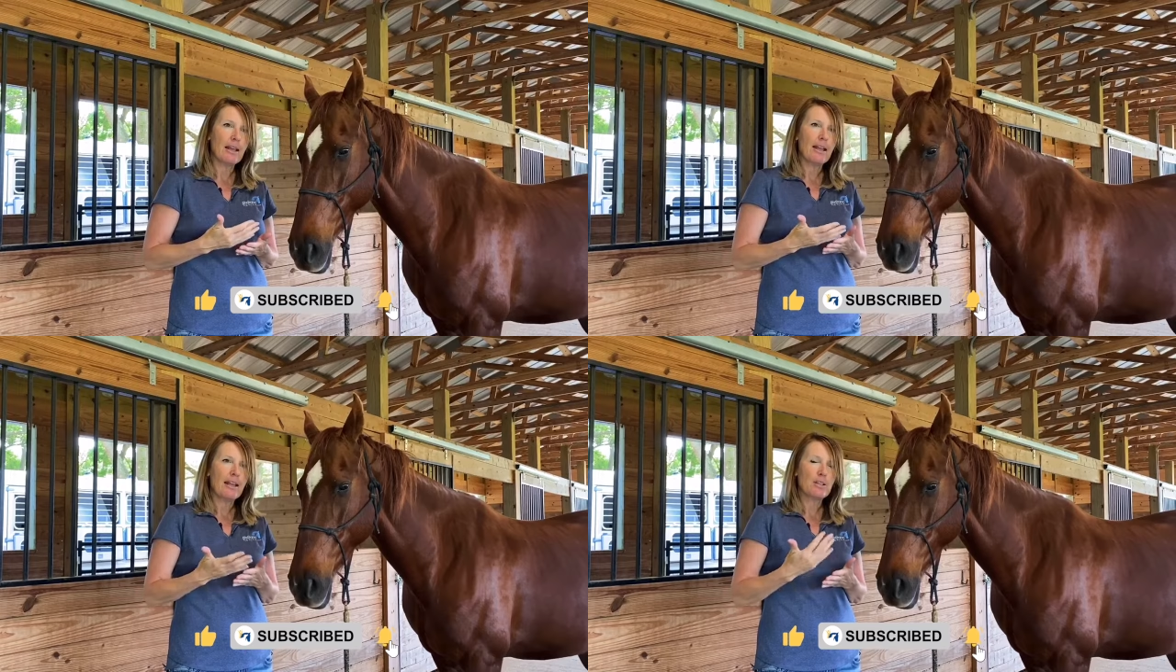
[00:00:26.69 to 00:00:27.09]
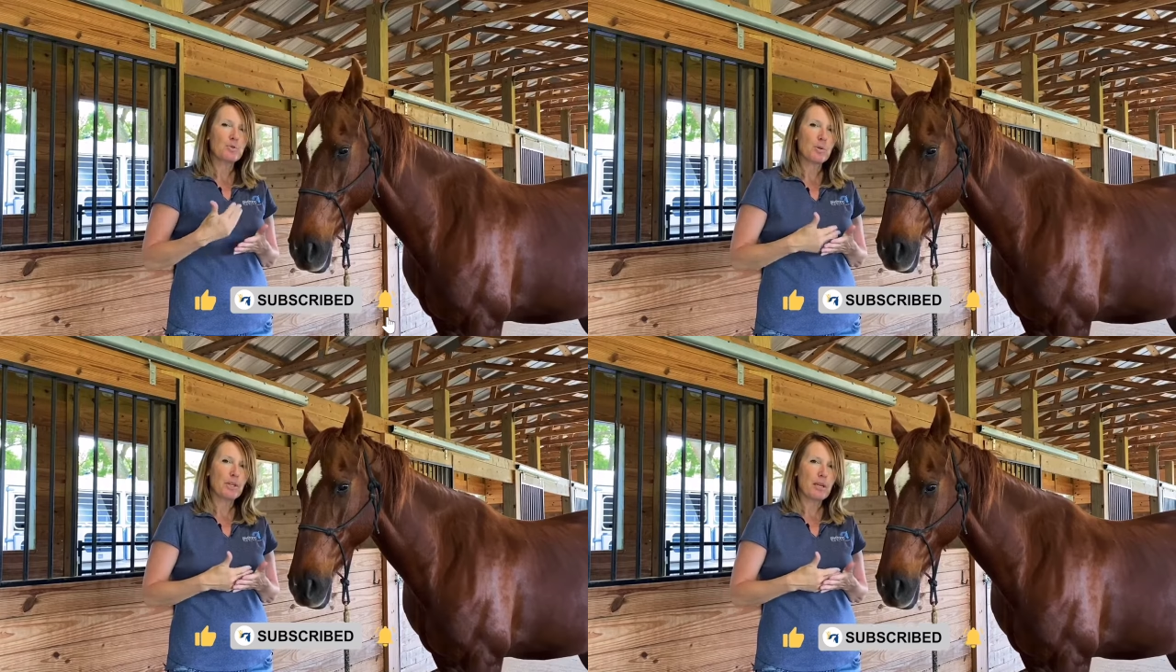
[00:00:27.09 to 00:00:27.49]
it's
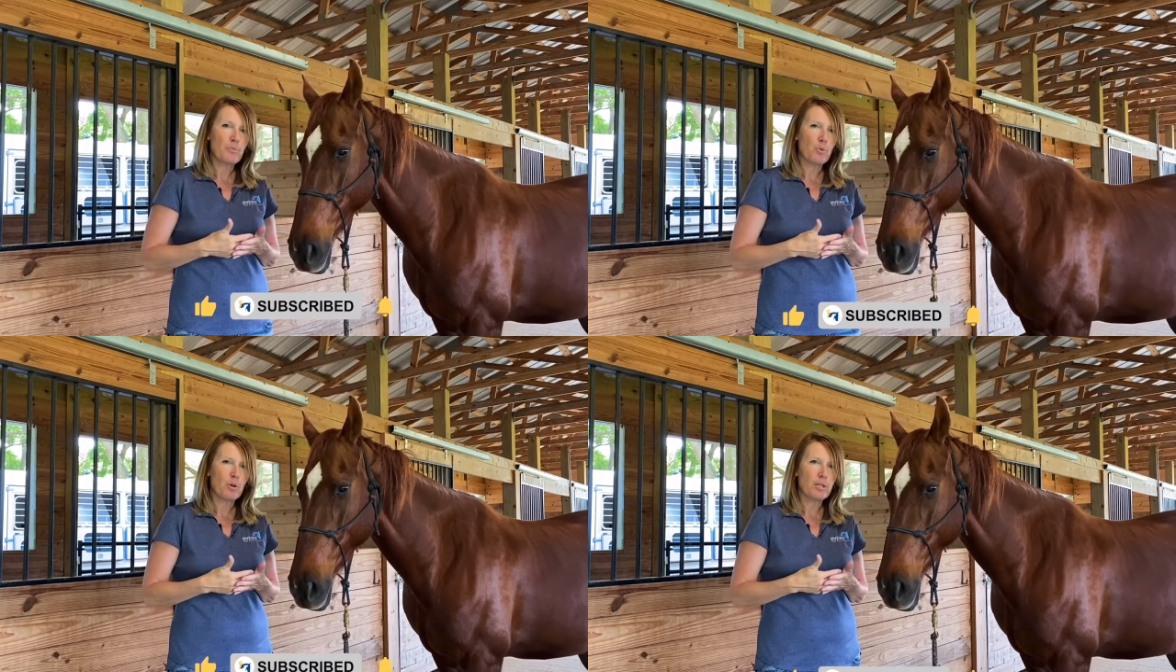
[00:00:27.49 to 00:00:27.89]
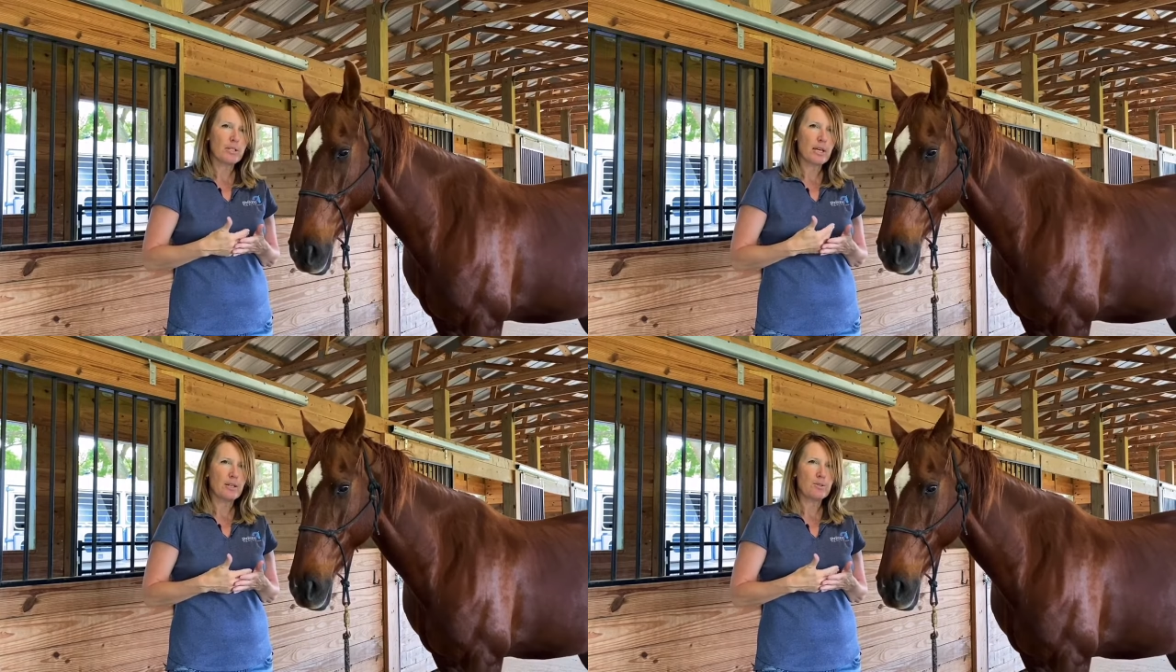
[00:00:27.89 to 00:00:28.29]
really important
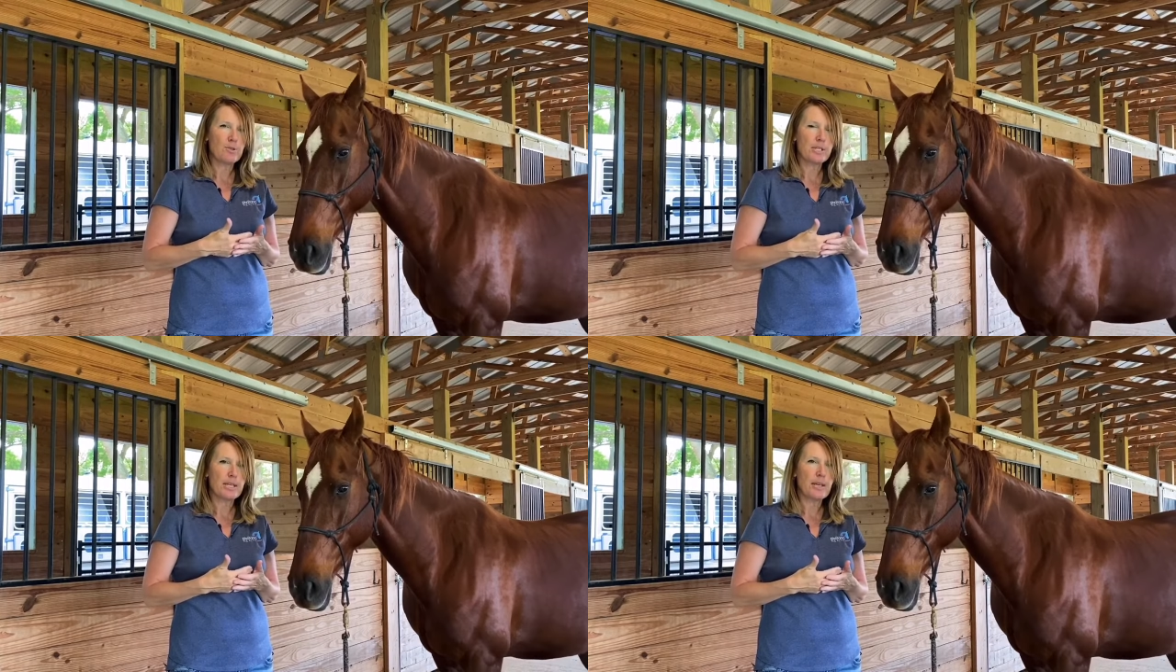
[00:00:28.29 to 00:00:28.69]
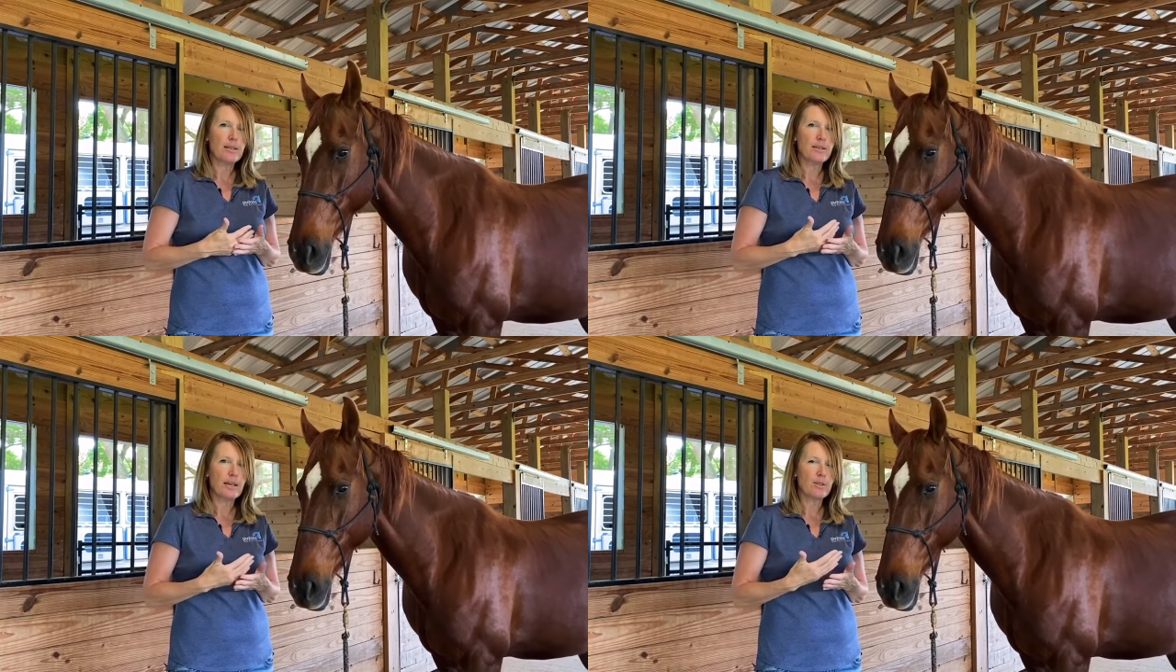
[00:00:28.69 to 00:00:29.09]
to
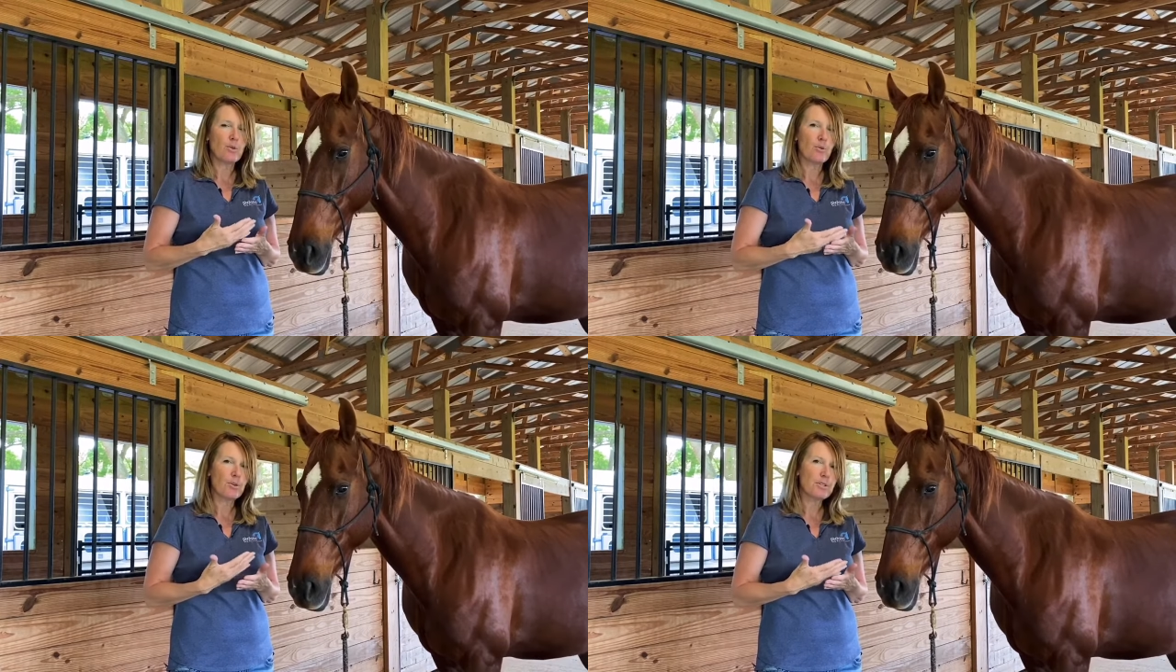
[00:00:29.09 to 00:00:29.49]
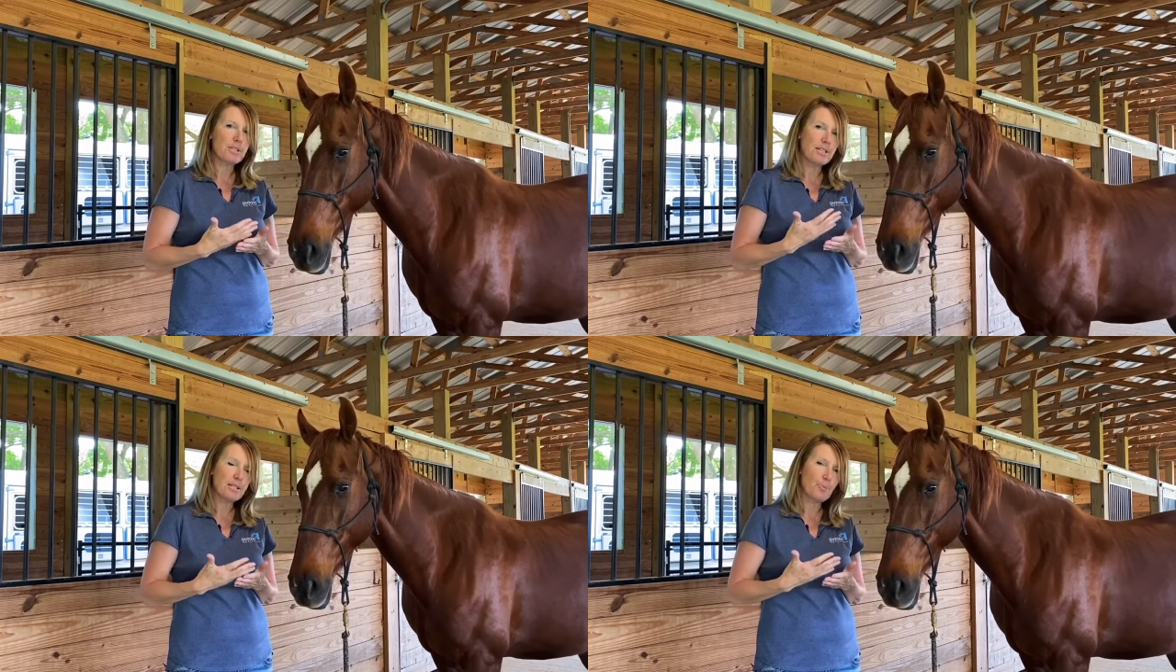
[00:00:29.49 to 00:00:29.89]
understand that the horse
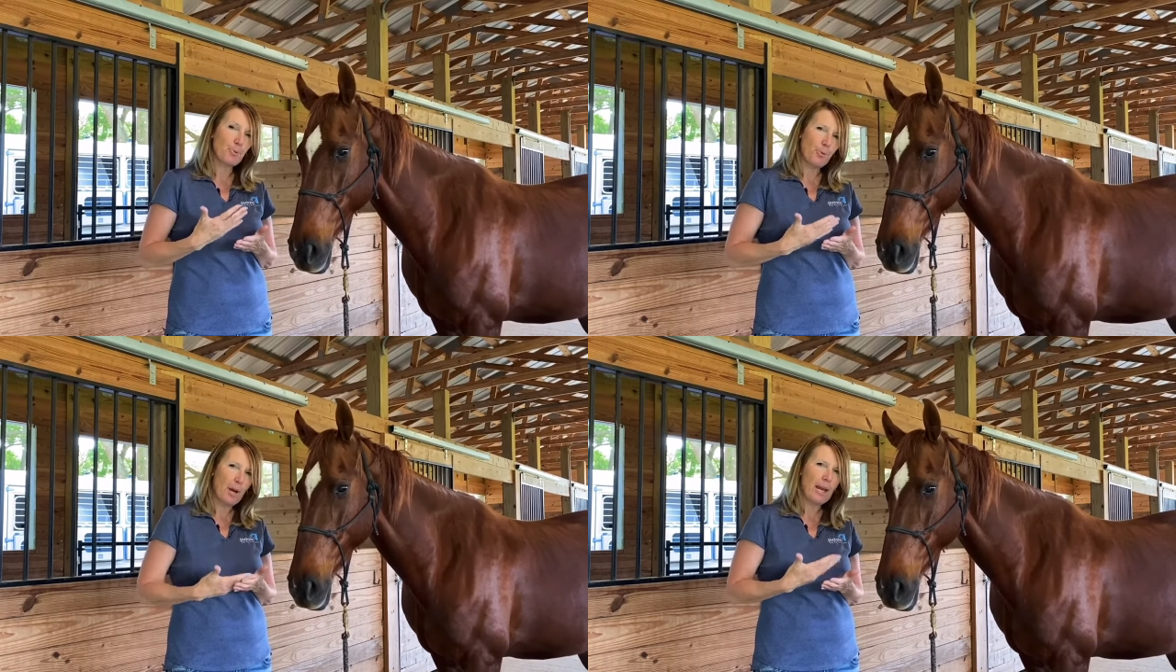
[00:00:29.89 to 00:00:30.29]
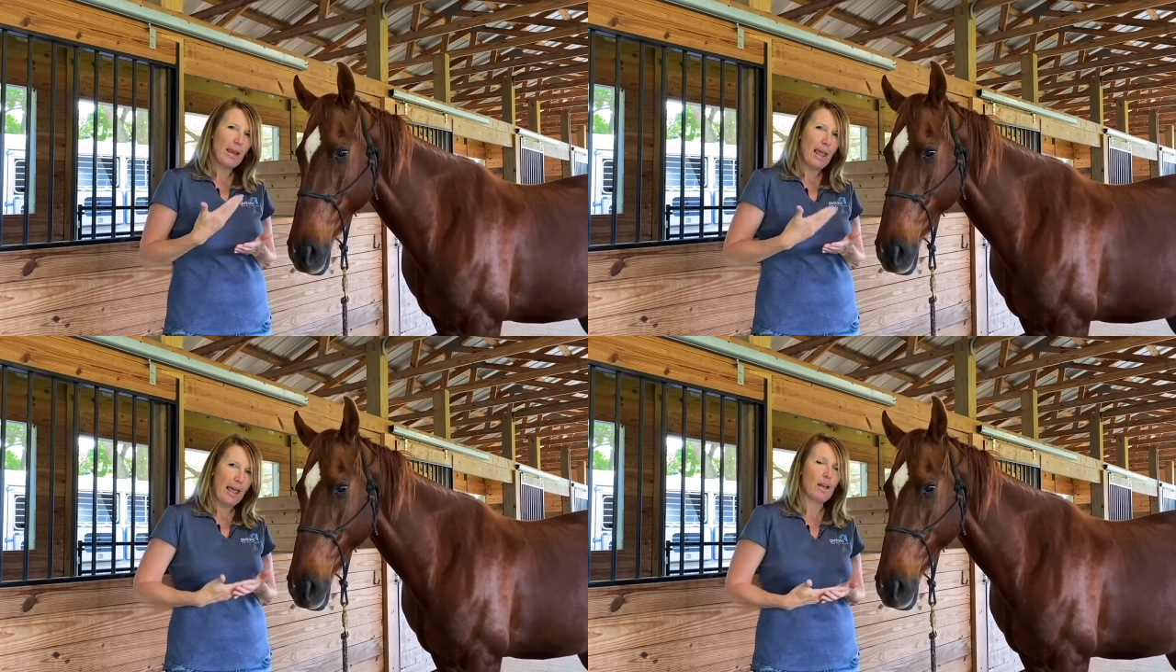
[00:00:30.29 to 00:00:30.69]
is a
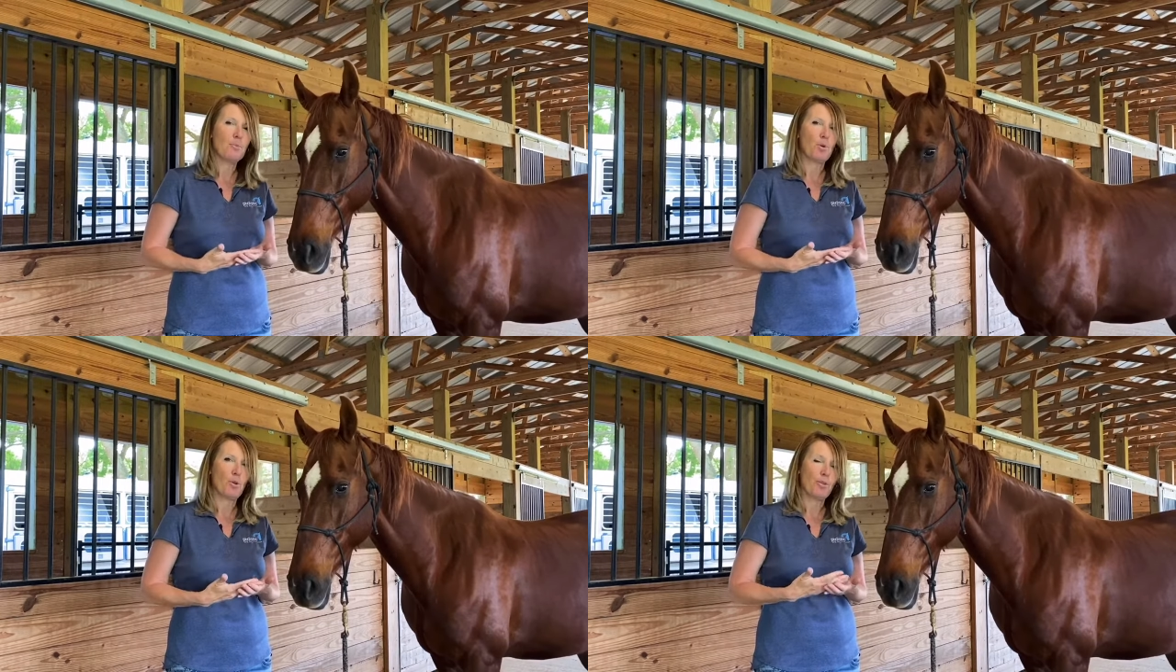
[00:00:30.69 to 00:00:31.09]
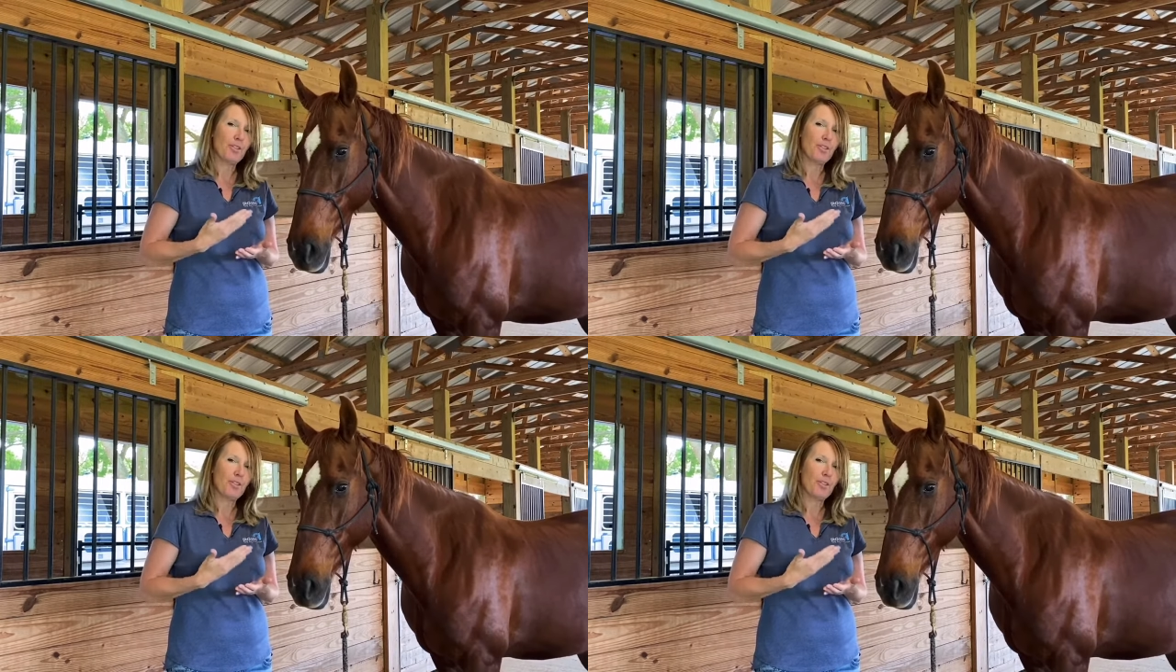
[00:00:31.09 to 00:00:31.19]
prey animal.